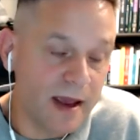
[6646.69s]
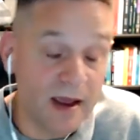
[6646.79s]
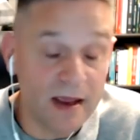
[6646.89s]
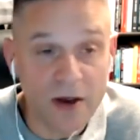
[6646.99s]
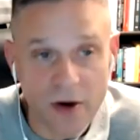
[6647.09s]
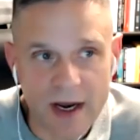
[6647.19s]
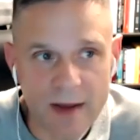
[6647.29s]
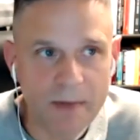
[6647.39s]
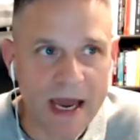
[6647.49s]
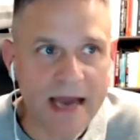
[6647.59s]
you know an
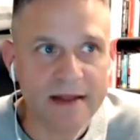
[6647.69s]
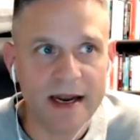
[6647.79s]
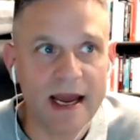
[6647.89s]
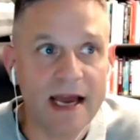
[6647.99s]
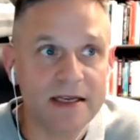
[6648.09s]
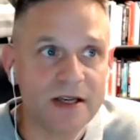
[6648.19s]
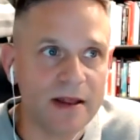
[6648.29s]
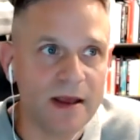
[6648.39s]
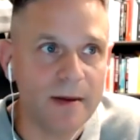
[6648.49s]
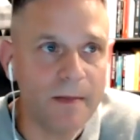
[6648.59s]
impact that it has
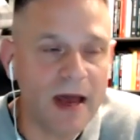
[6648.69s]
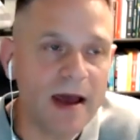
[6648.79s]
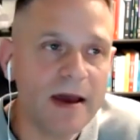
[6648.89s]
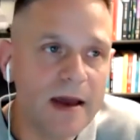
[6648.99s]
on them uh,